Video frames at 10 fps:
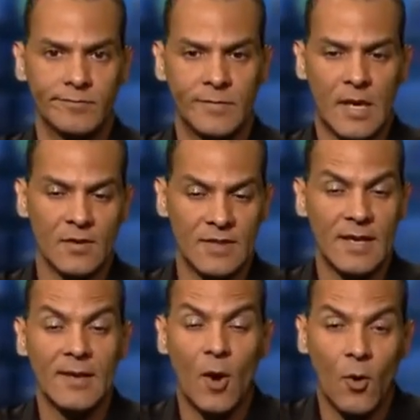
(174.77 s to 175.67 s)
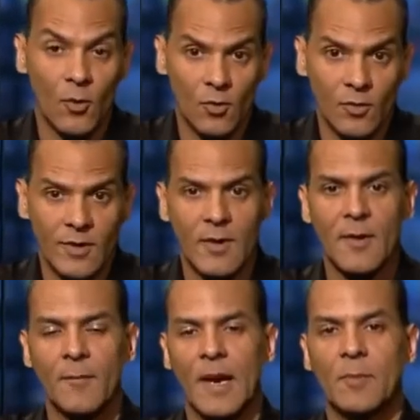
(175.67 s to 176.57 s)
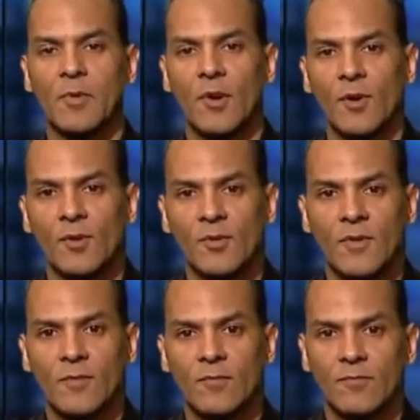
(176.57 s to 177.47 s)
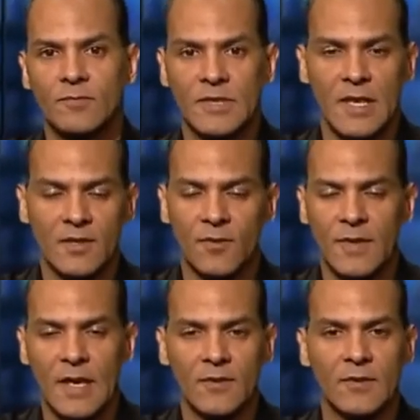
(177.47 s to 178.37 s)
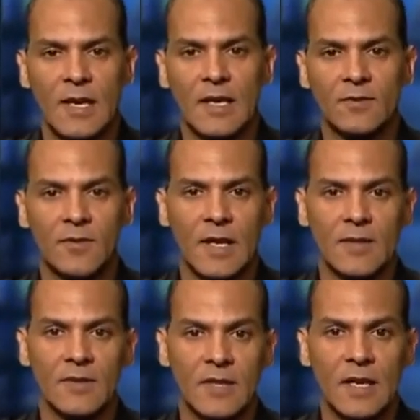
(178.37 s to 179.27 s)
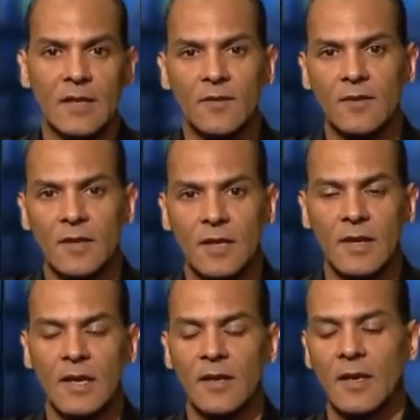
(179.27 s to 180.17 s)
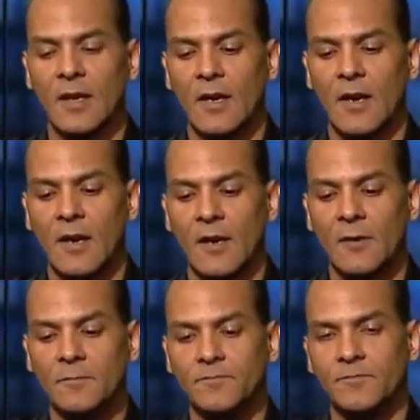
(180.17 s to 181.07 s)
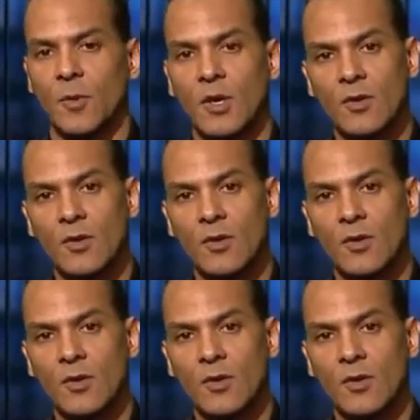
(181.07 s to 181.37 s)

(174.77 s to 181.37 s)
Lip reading: I'll say, old Mac Pros, say 2009, 2010, or something like that, where you